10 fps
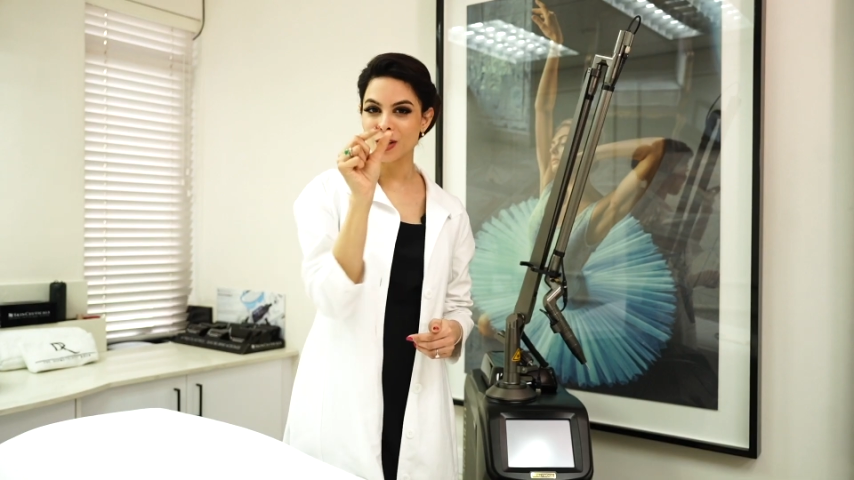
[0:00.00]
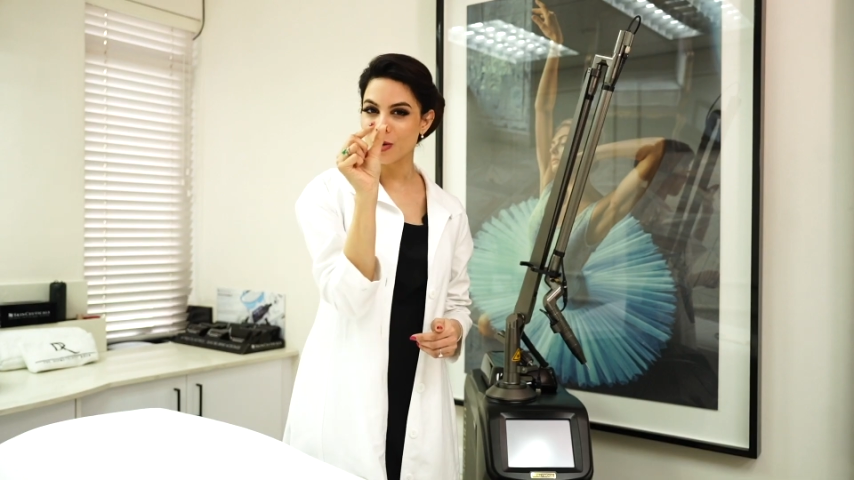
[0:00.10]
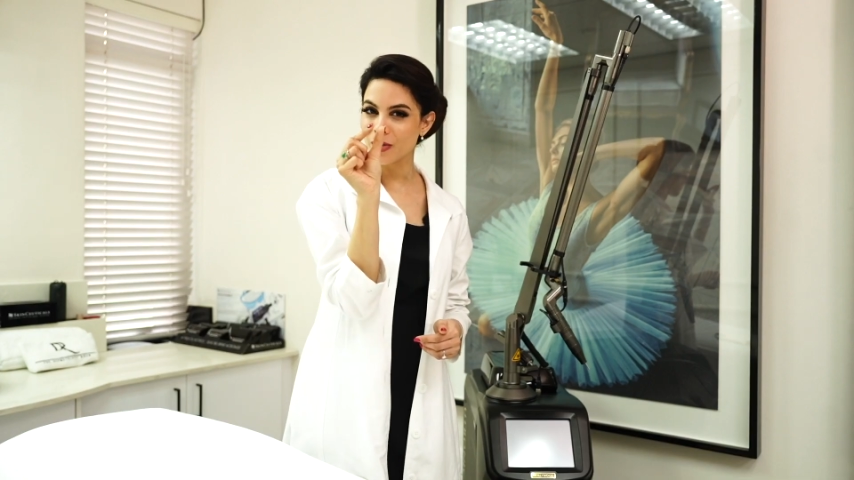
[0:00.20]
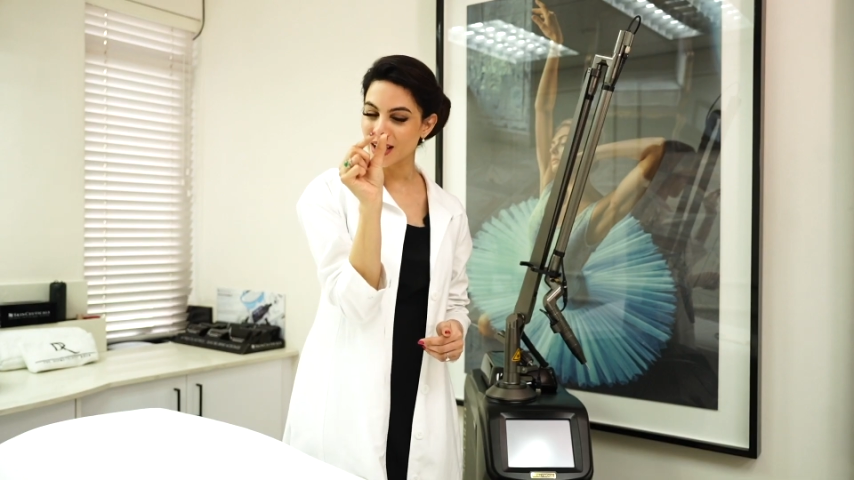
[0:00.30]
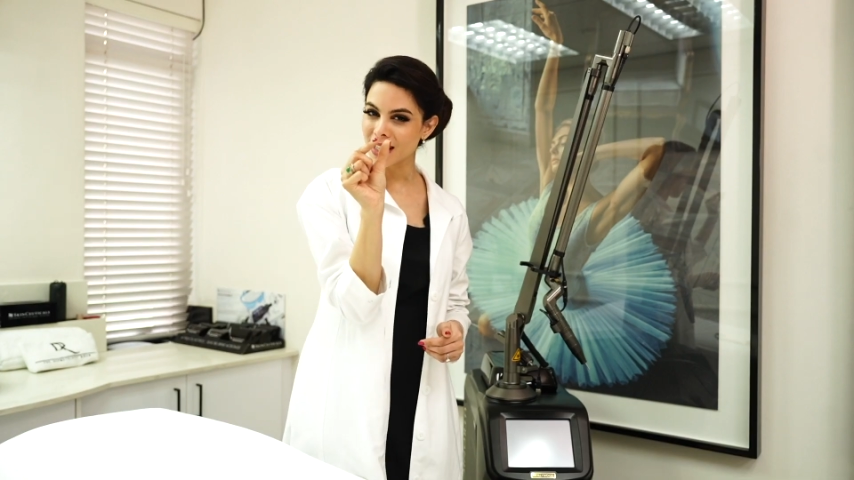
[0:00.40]

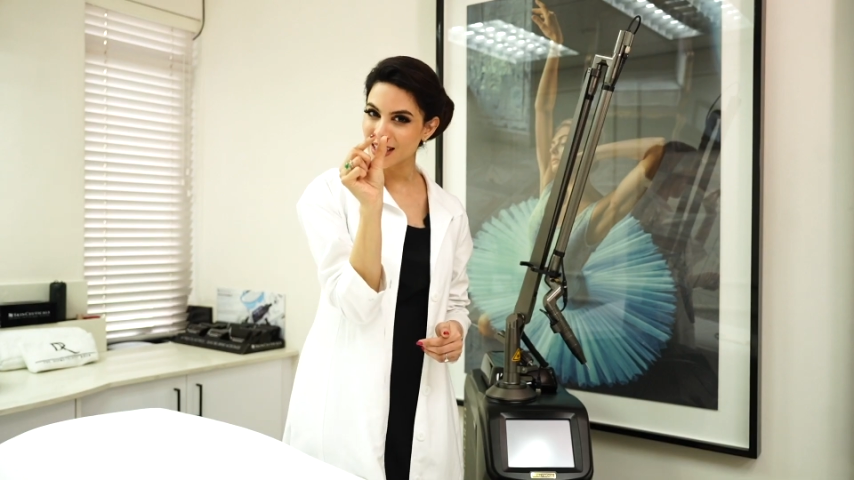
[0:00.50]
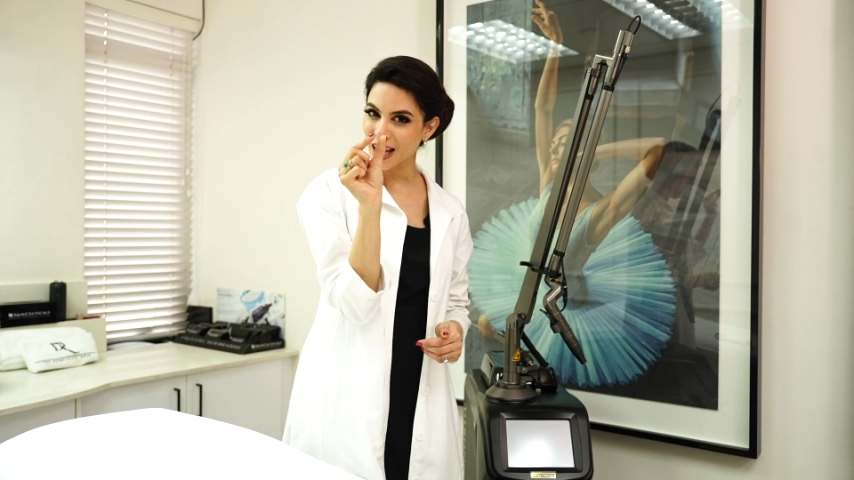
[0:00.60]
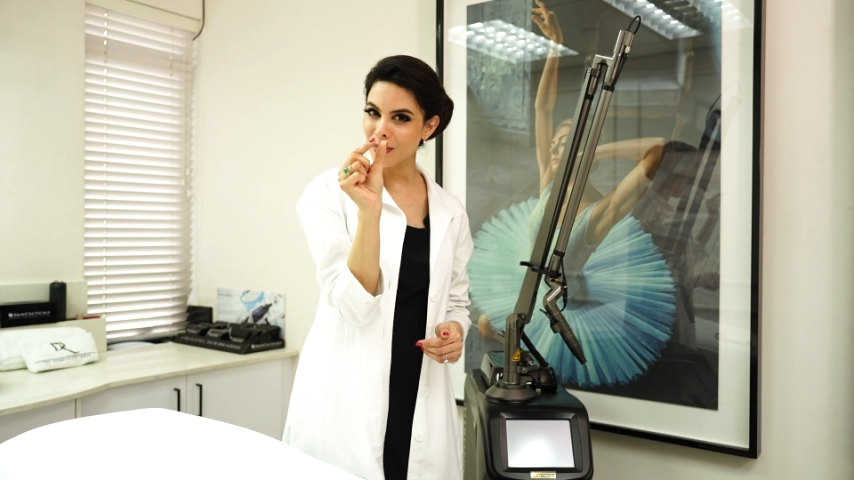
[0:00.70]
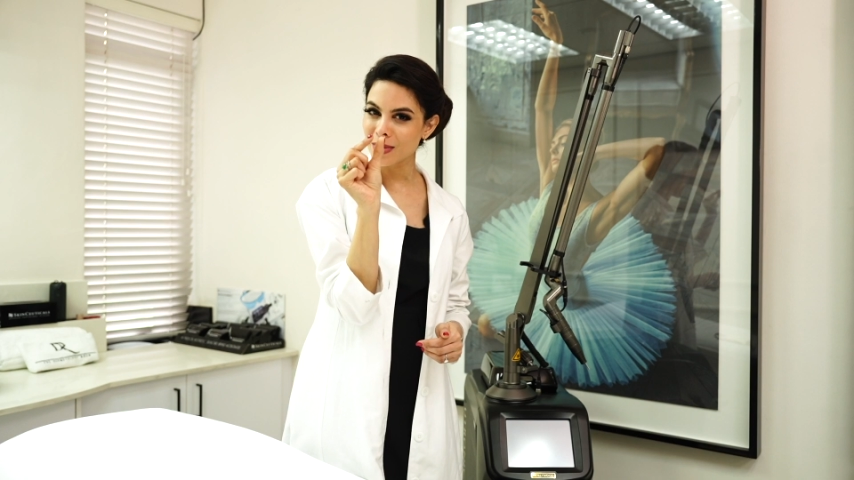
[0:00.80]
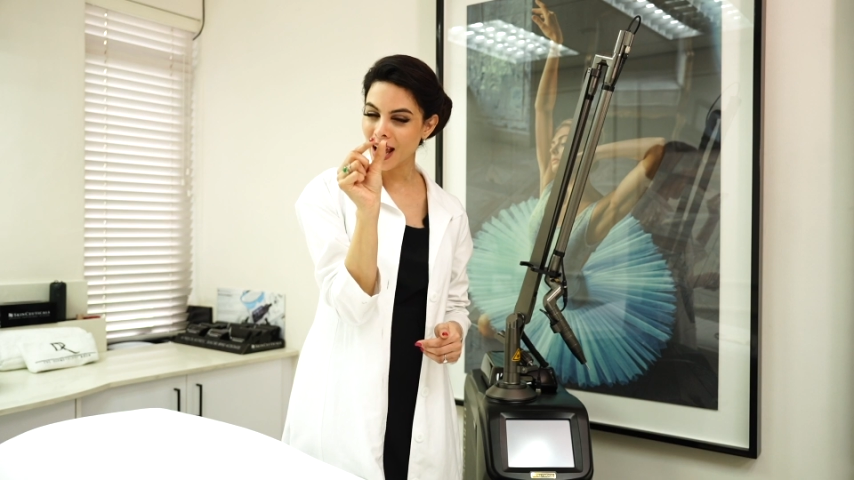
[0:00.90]
over that
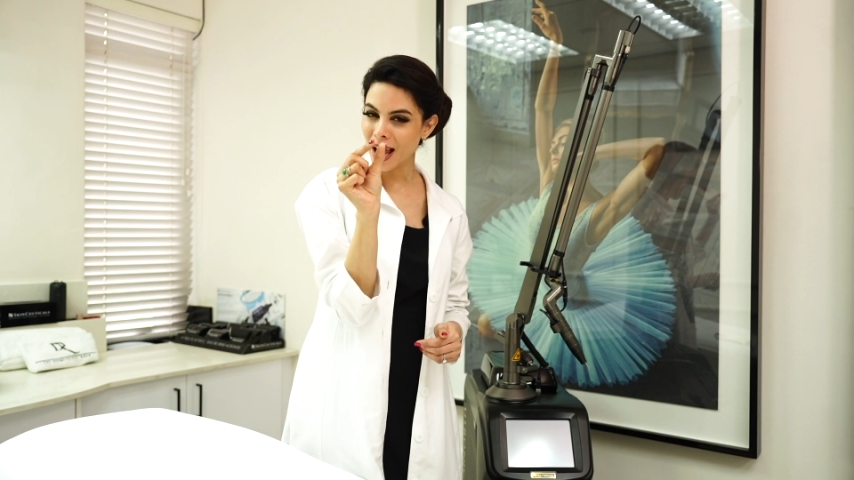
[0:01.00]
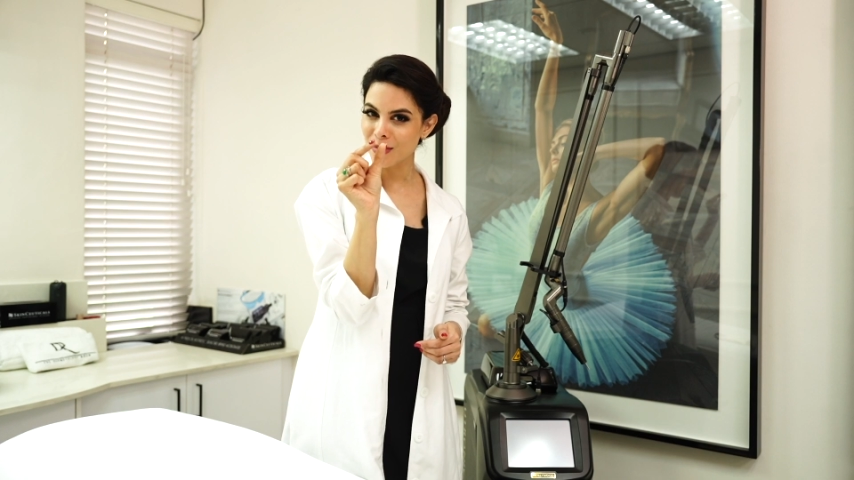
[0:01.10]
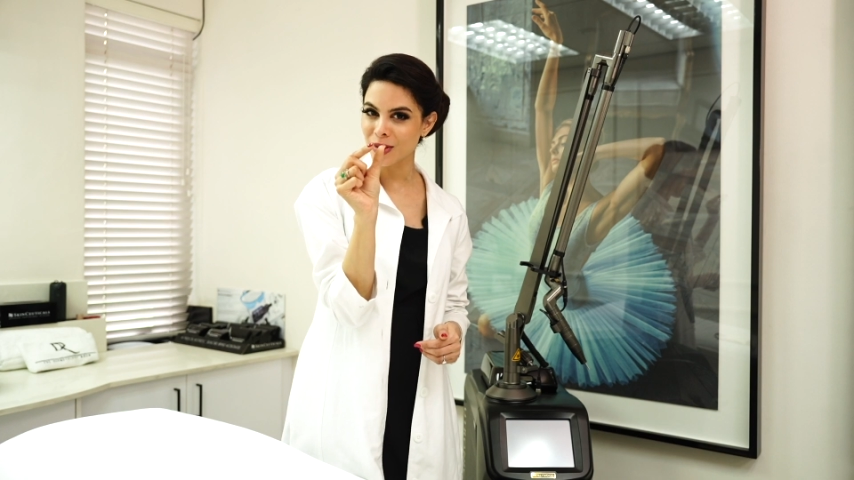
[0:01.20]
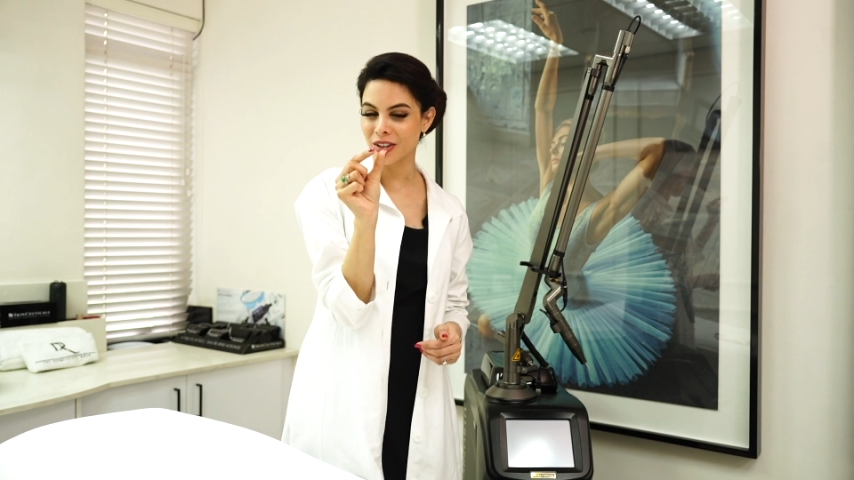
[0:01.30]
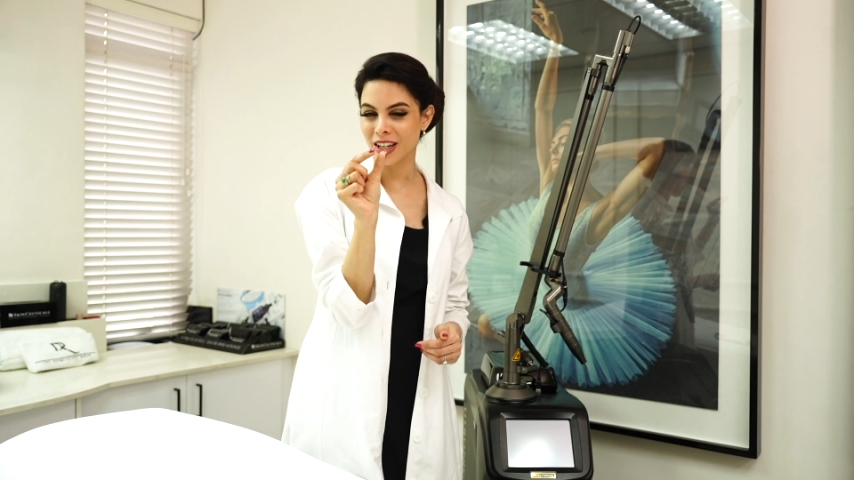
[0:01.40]
same time
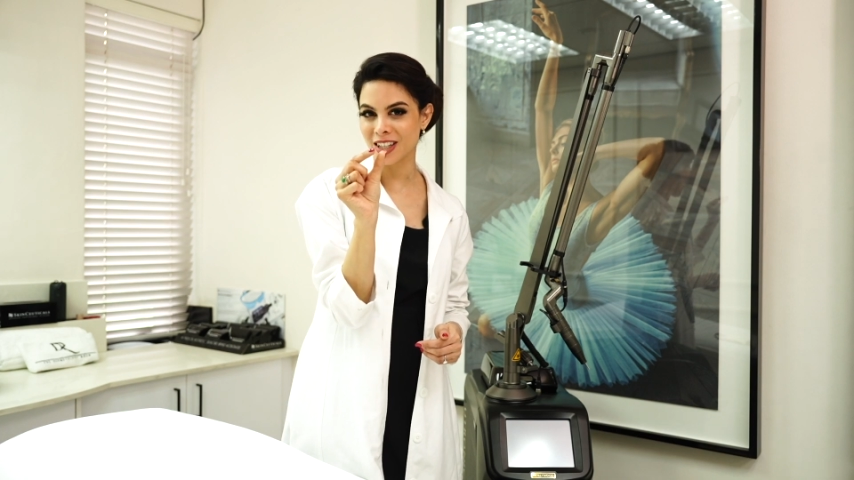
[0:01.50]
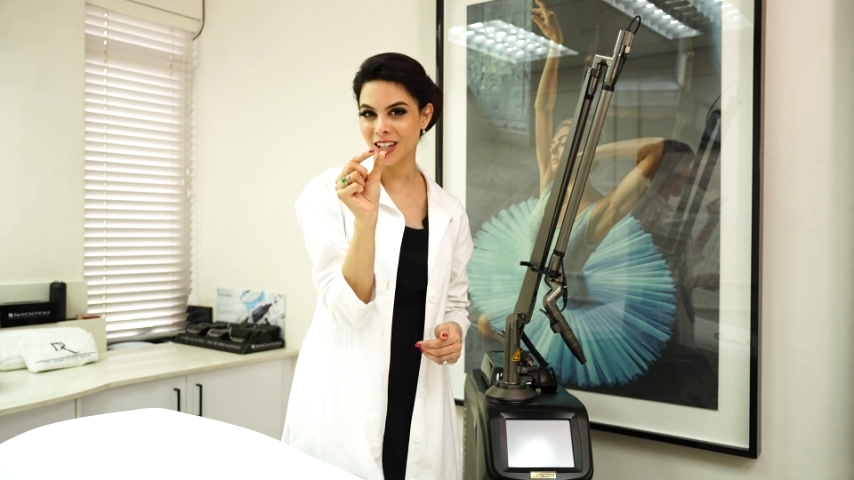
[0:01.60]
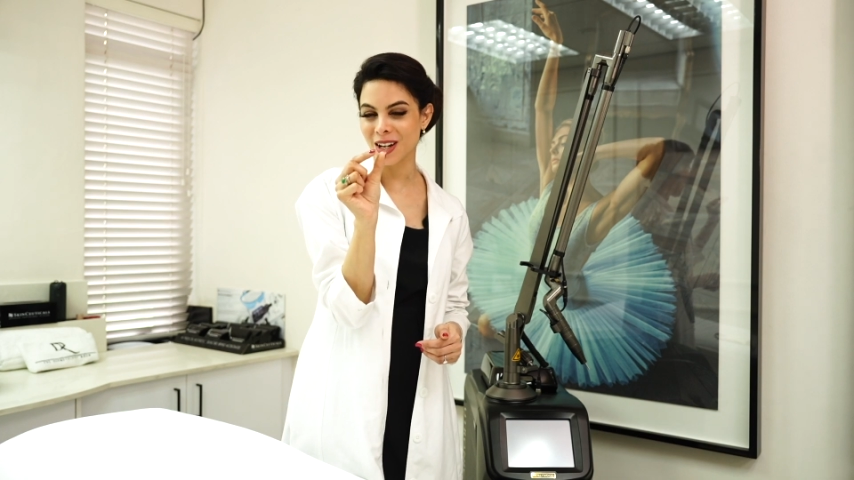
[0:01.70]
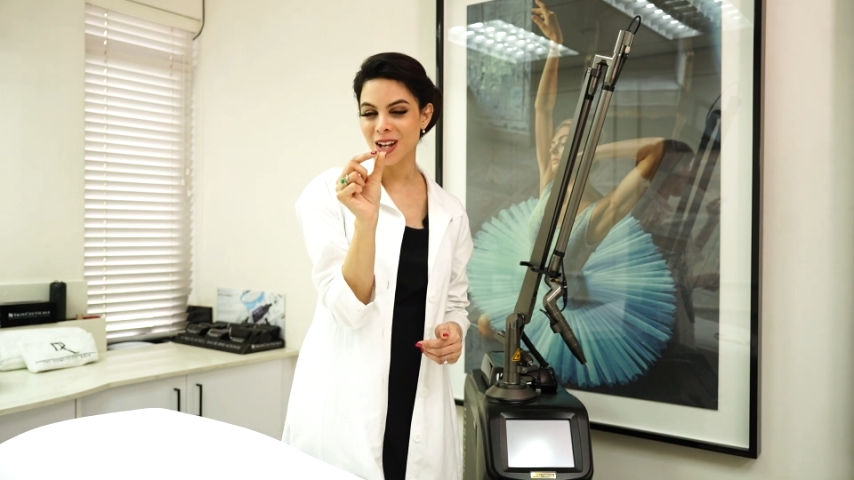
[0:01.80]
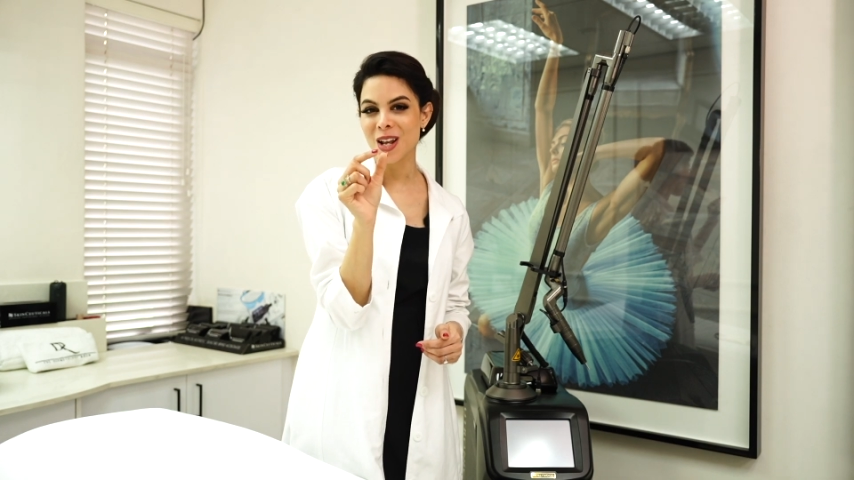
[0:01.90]
duration.